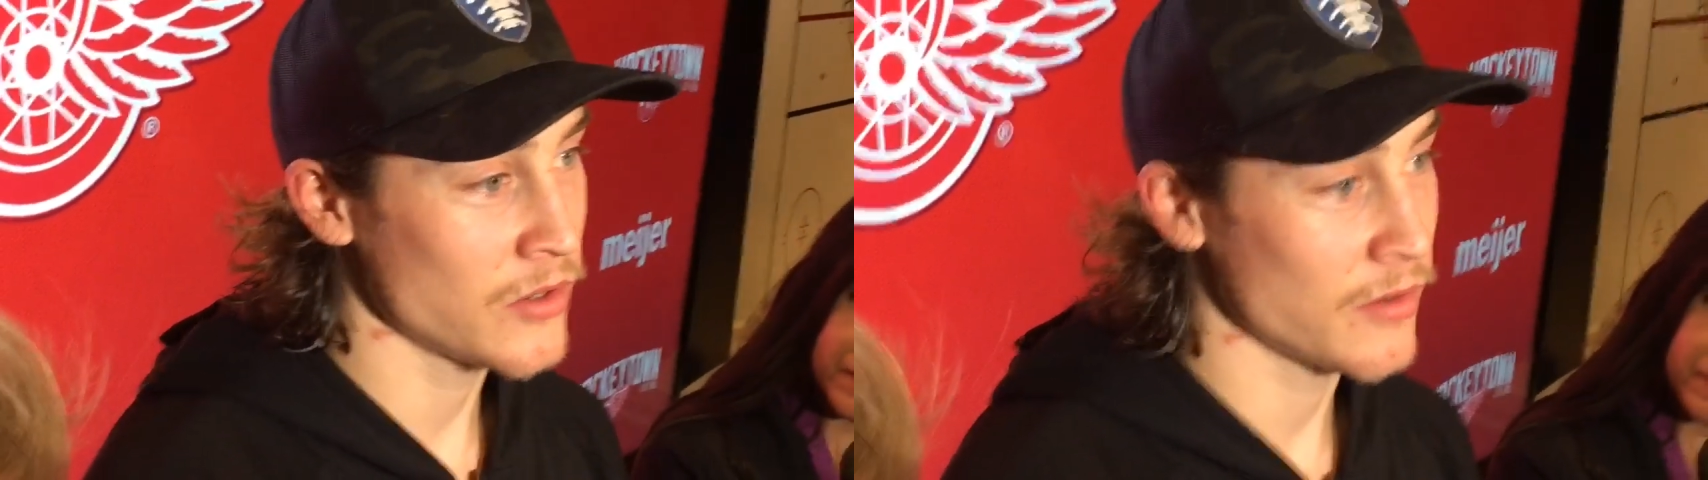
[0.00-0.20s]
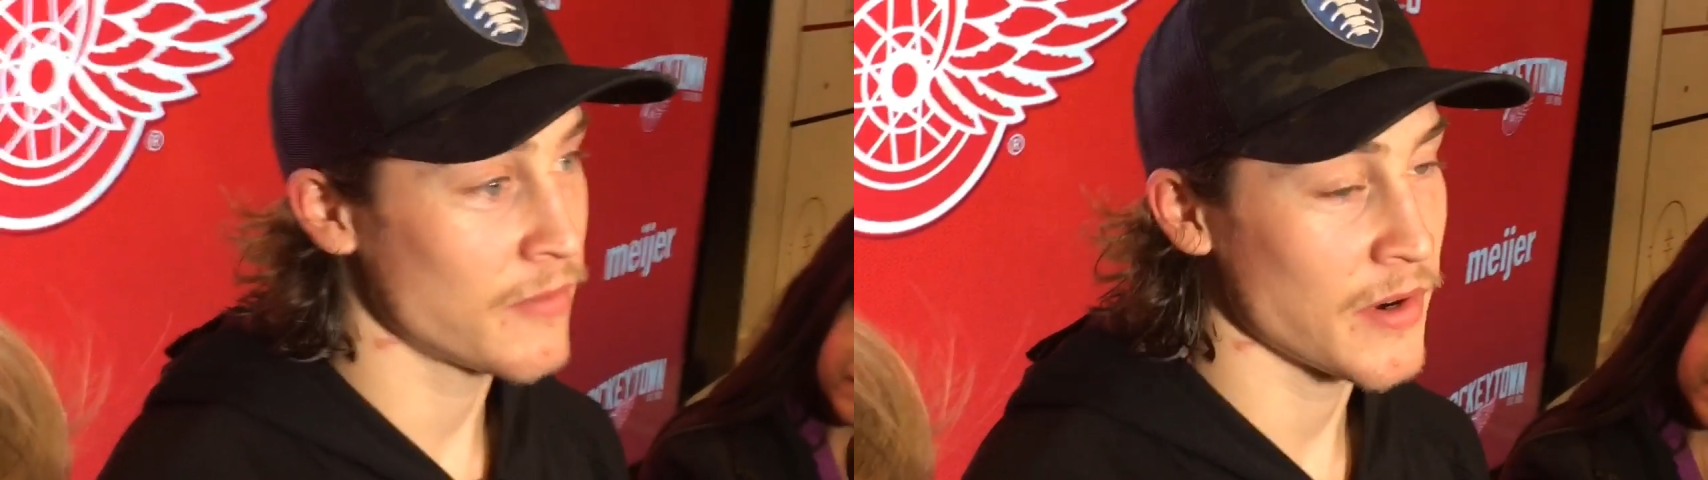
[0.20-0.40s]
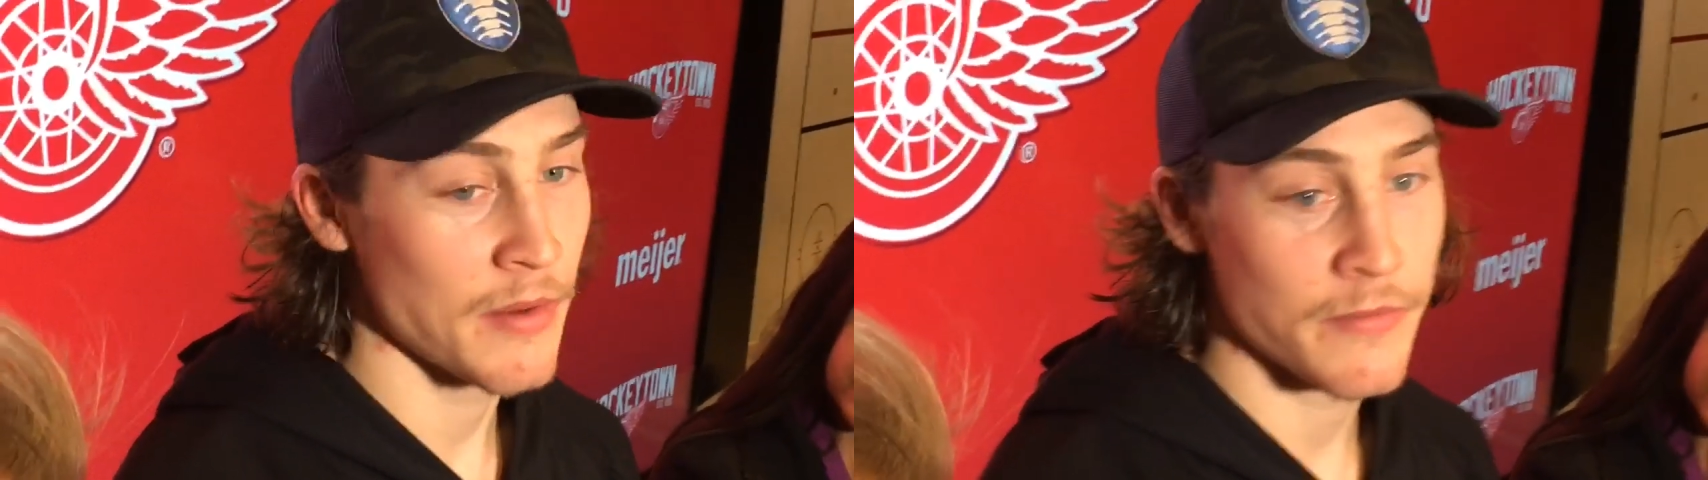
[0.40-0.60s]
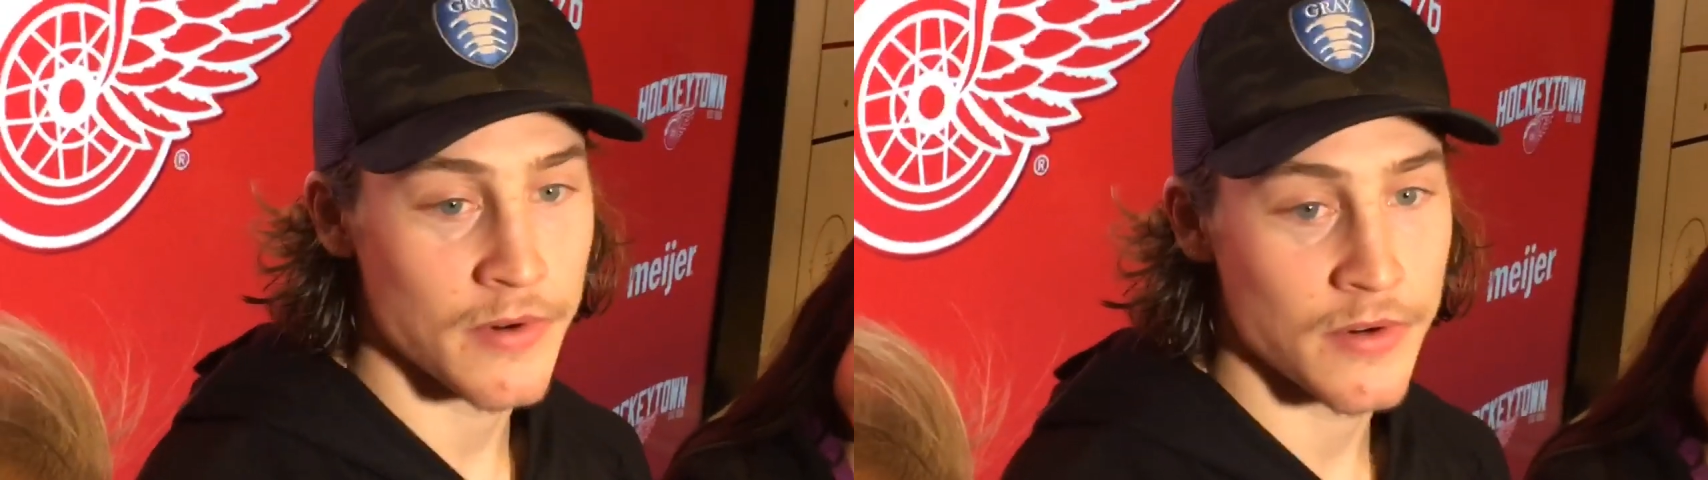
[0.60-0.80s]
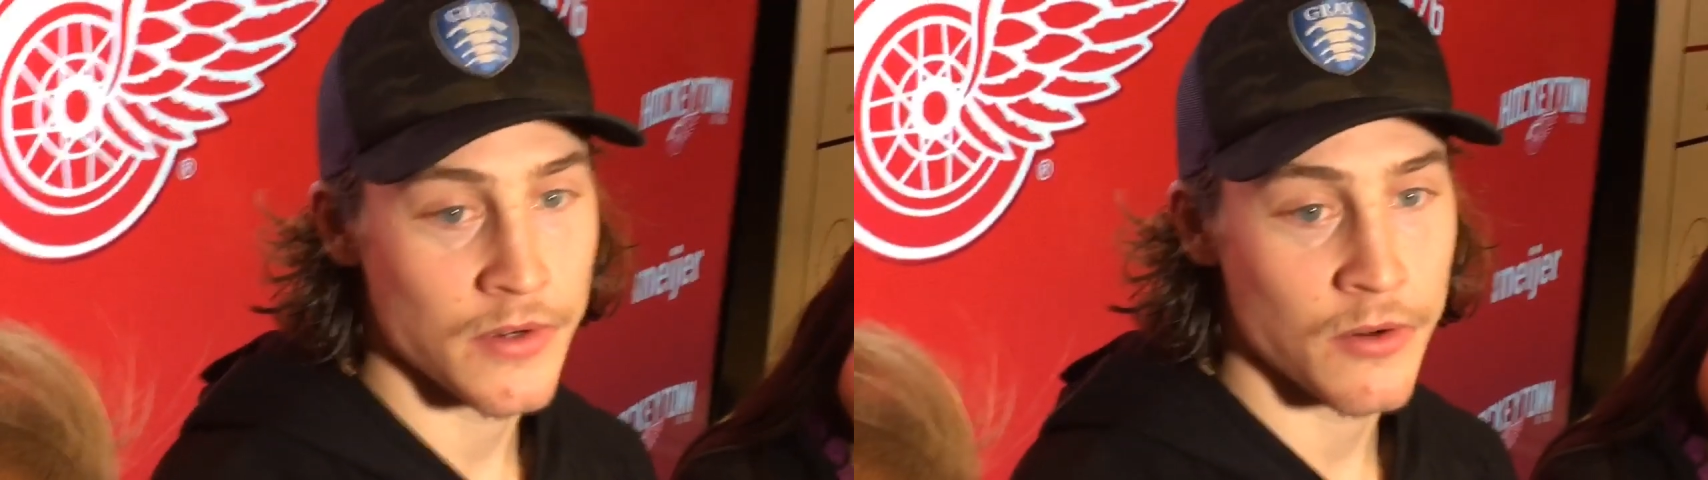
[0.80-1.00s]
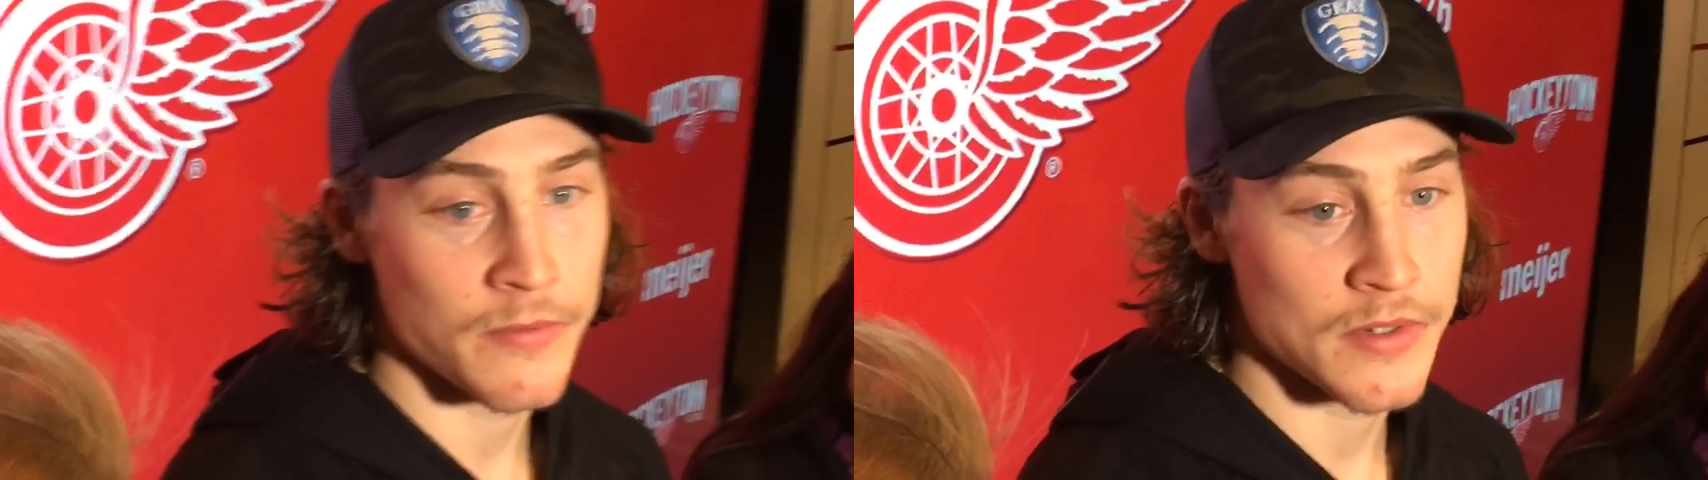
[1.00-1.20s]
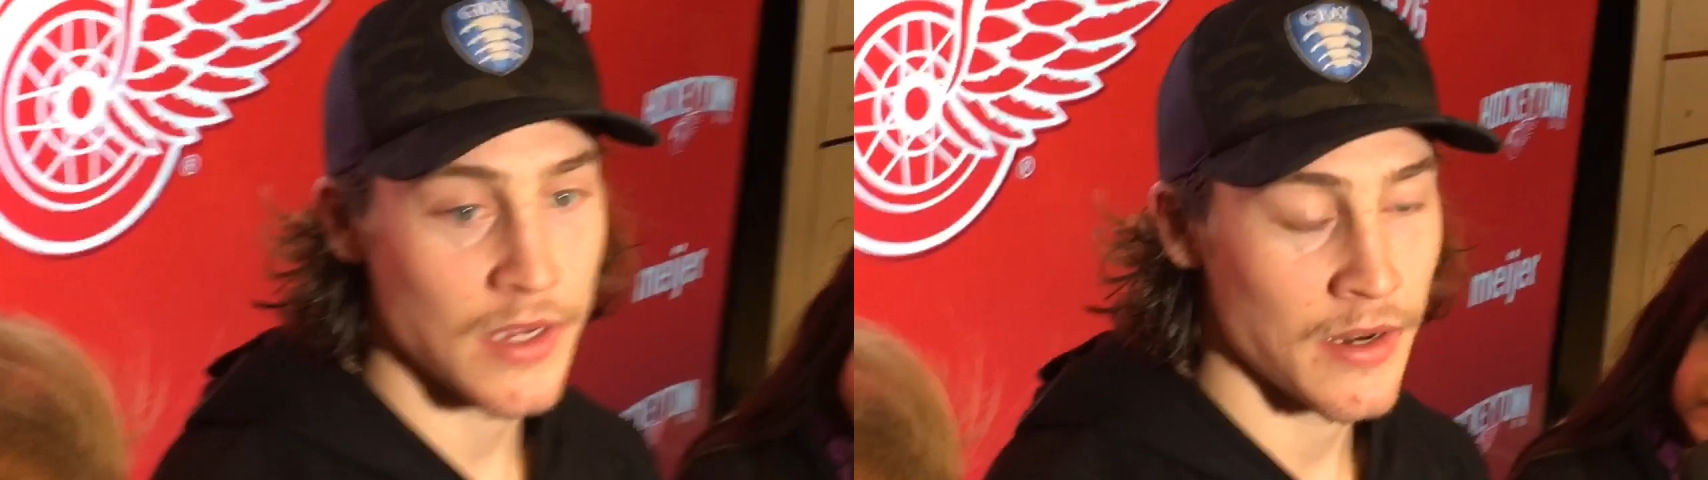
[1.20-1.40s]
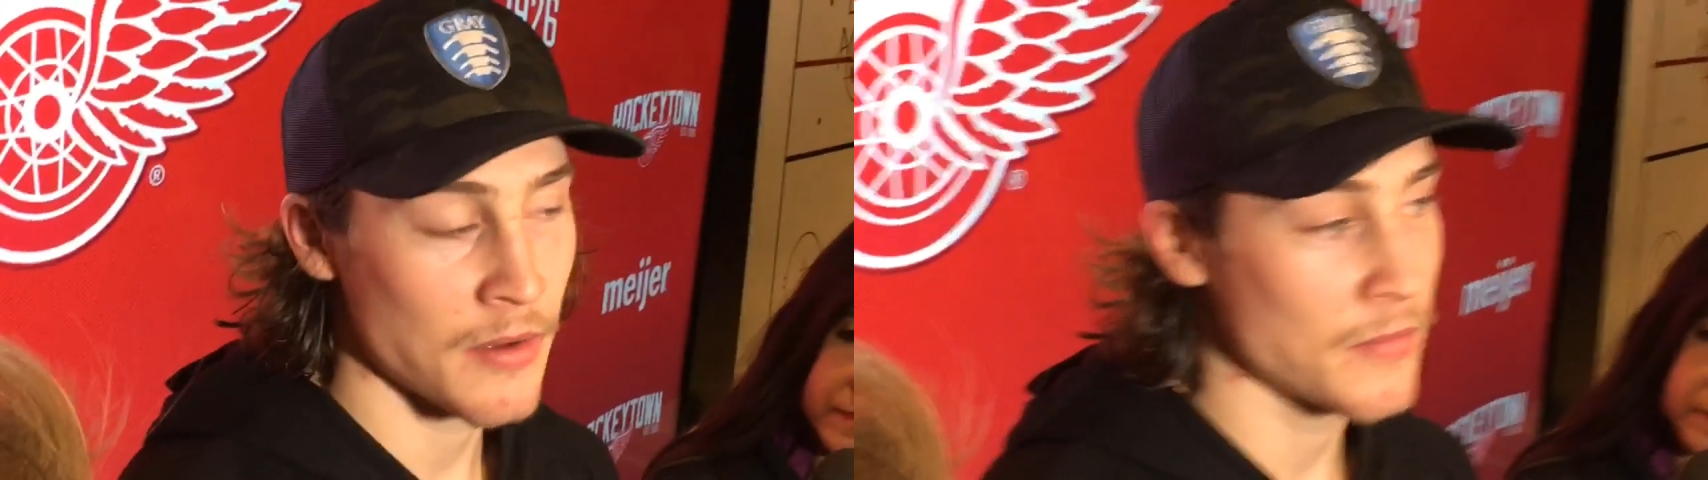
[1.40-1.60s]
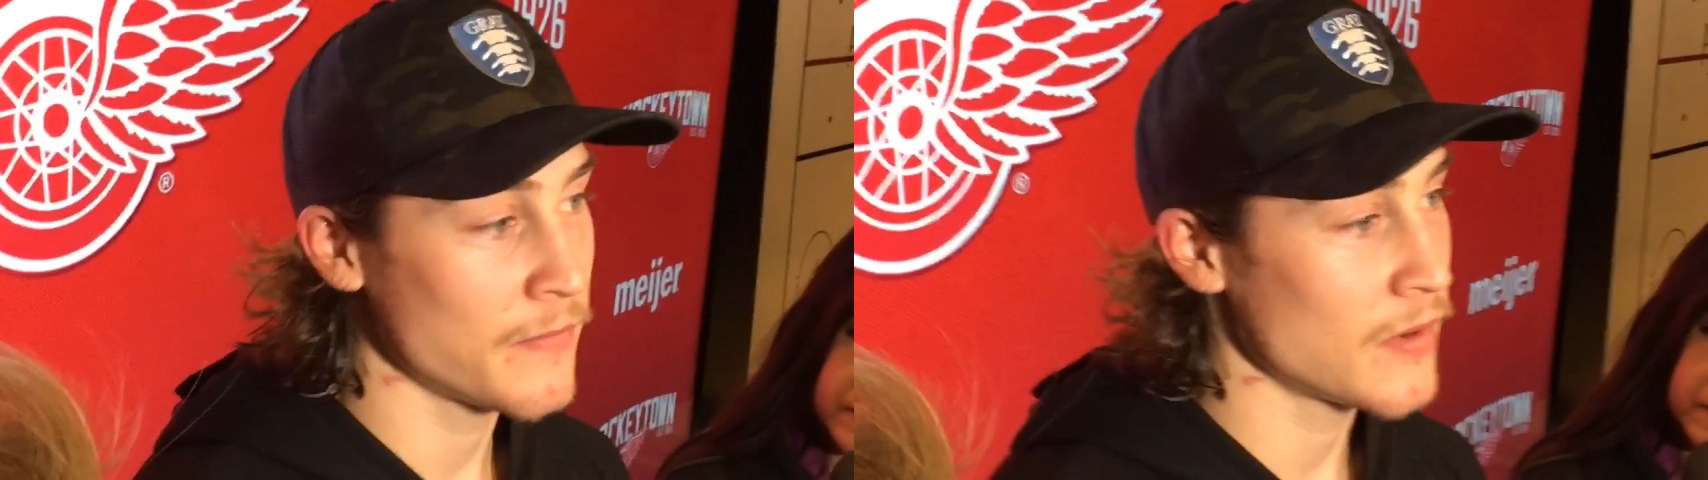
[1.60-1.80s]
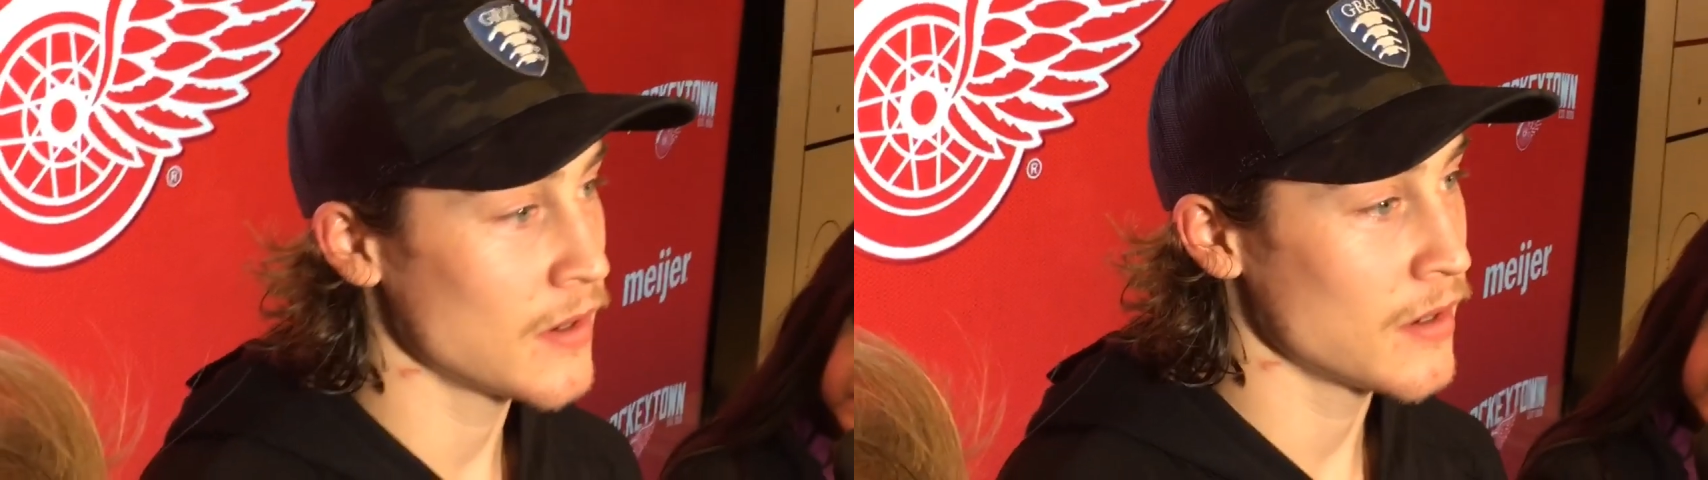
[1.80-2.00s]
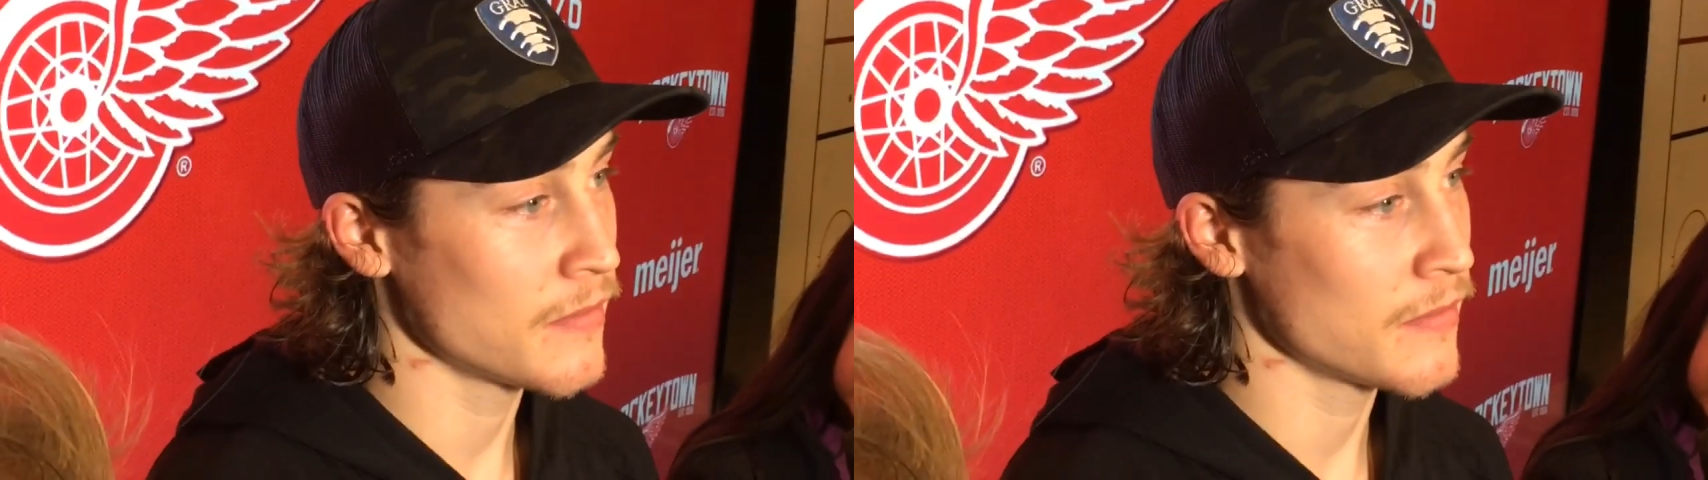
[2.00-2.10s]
good for him for you know for standing up uh,